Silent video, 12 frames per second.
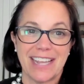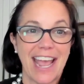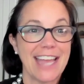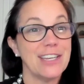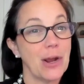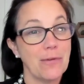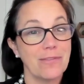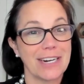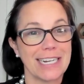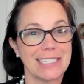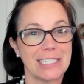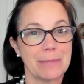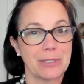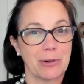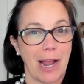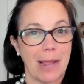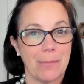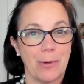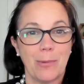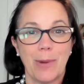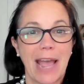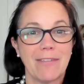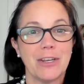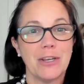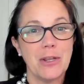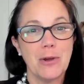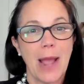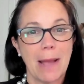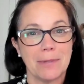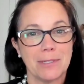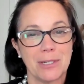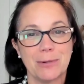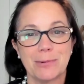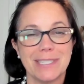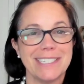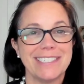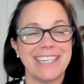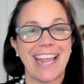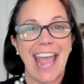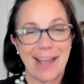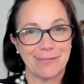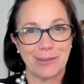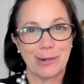And don't forget to subscribe. We have a new episode releasing every